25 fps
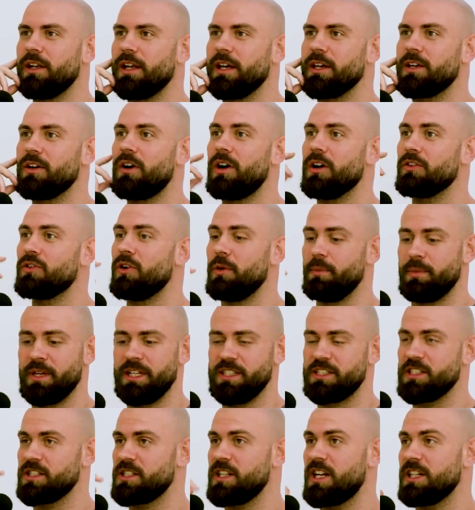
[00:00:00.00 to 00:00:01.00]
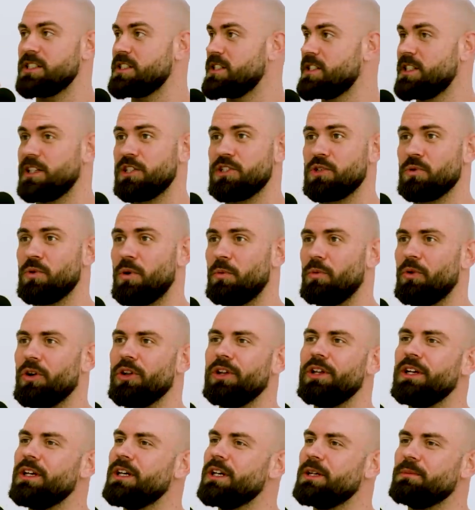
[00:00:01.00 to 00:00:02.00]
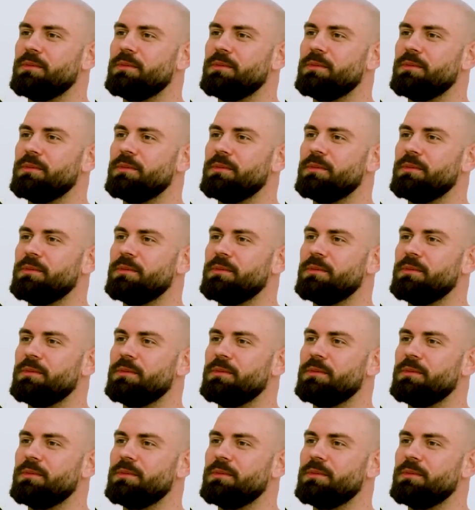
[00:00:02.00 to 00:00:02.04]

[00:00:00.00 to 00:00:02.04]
Like, oh, I've got pizza slices here. Do you want one?